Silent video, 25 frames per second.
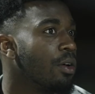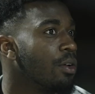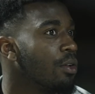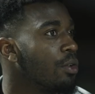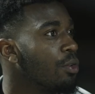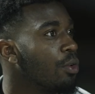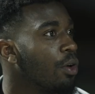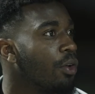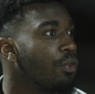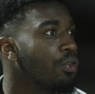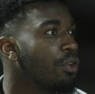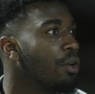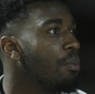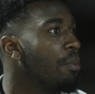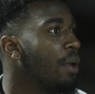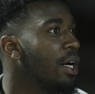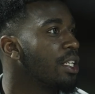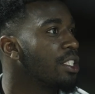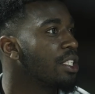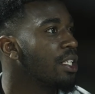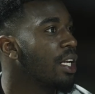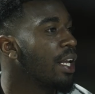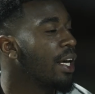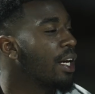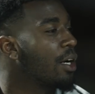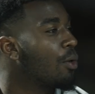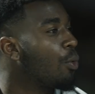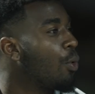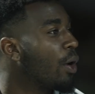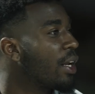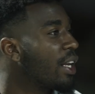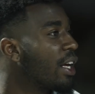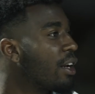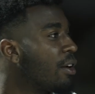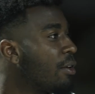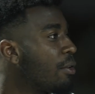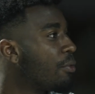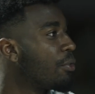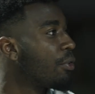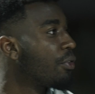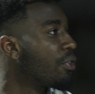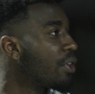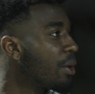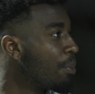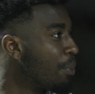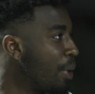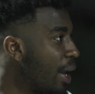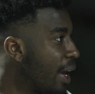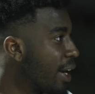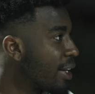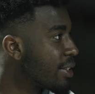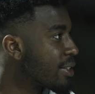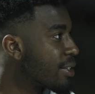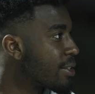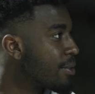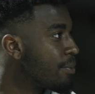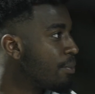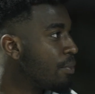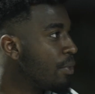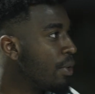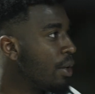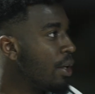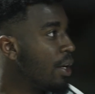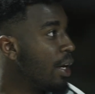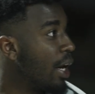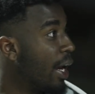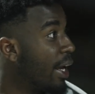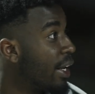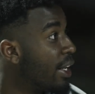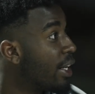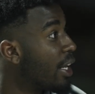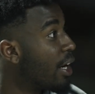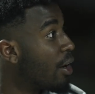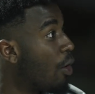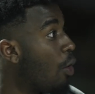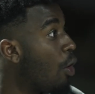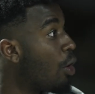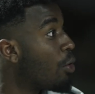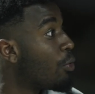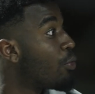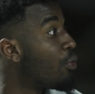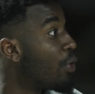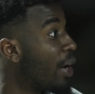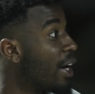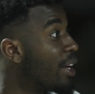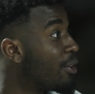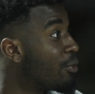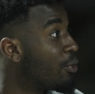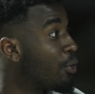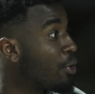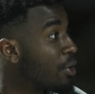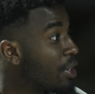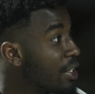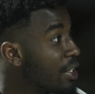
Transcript: you have to imagine, like 150 players mm-hmm. and they all fight for